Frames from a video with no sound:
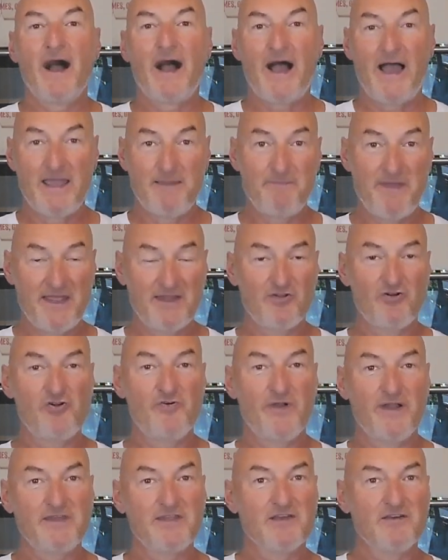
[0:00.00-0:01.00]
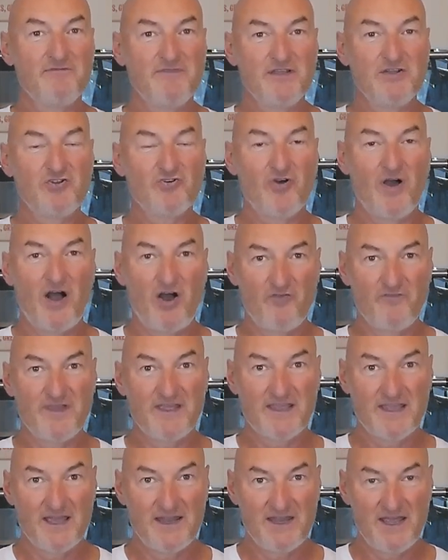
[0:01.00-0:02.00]
I made already a video how
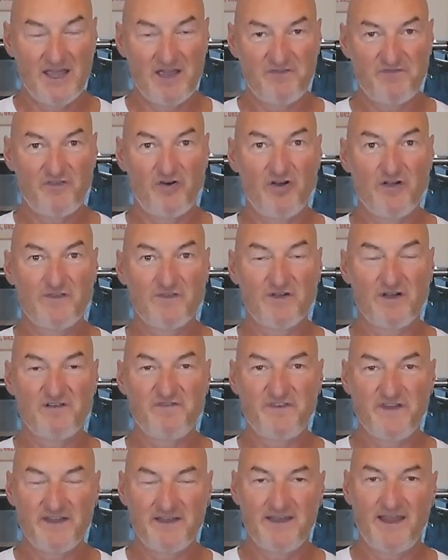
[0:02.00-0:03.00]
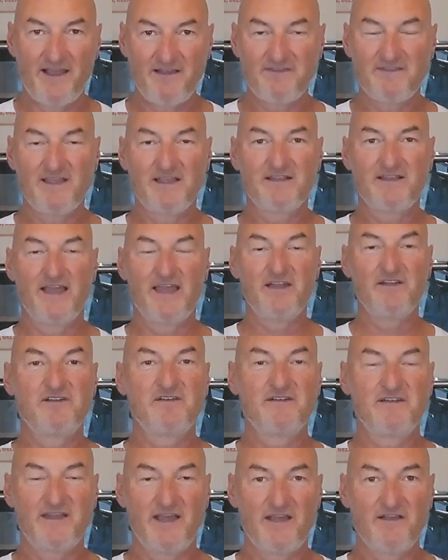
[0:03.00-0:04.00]
we can have also a fantastic
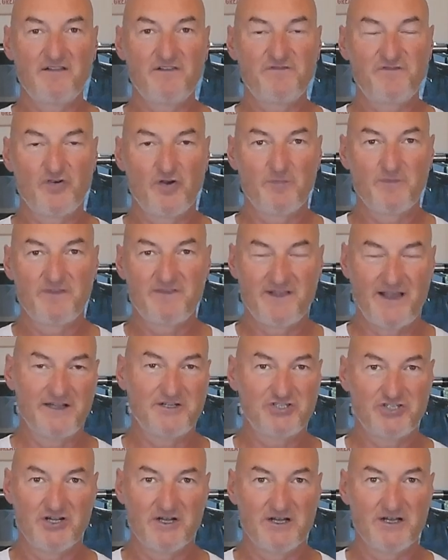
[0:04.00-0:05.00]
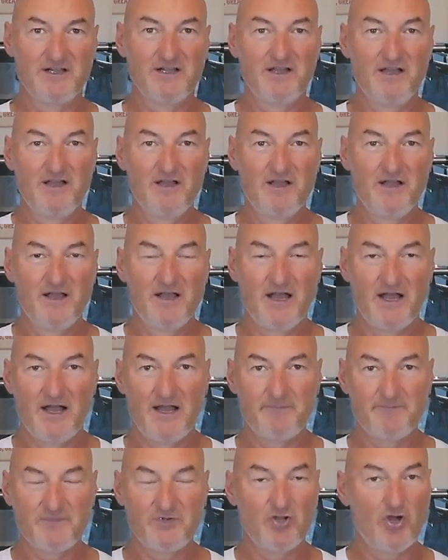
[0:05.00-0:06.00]
taste from such a
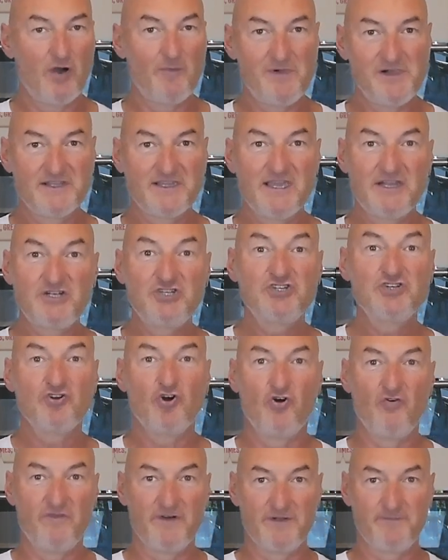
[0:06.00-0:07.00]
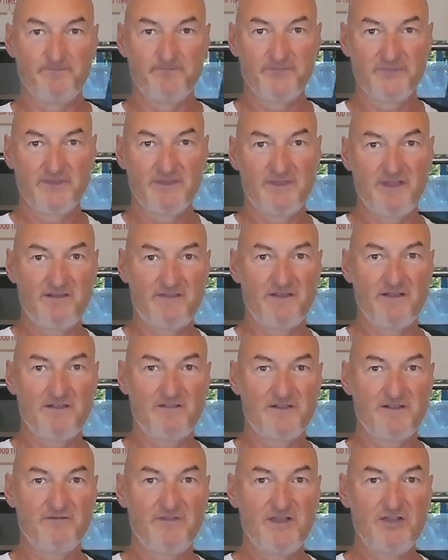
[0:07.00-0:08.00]
normal kitchen oven. This
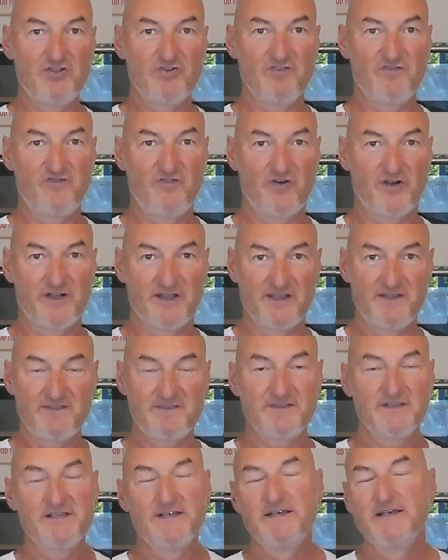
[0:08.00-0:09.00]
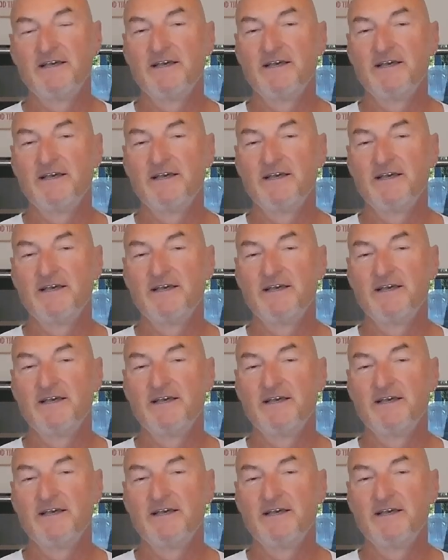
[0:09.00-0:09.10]
is the video for this.